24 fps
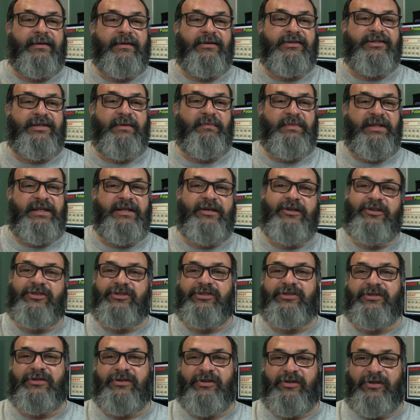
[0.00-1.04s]
Some of
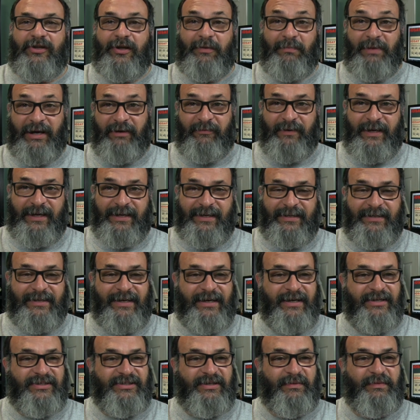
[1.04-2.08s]
these you might
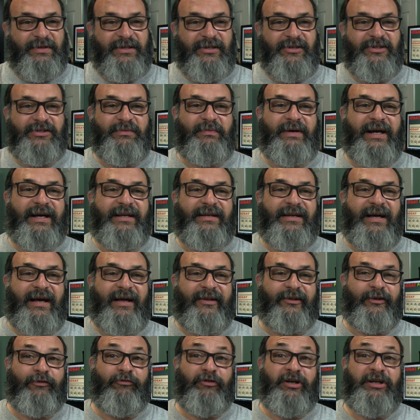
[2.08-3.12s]
recognize, some of these you might
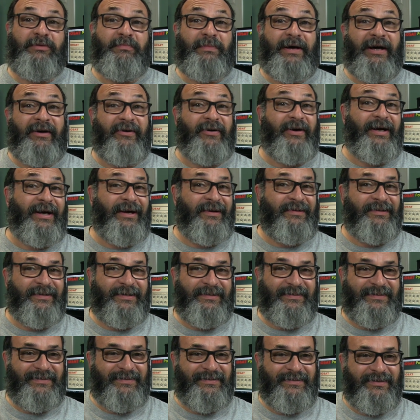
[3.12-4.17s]
not. 3 Mile
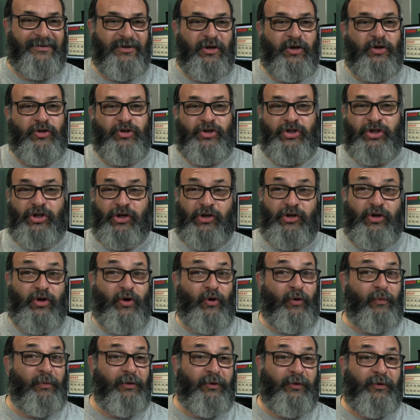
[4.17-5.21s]
Island,
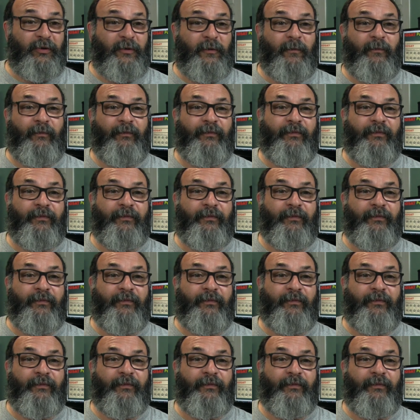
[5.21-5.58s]
Chernobyl,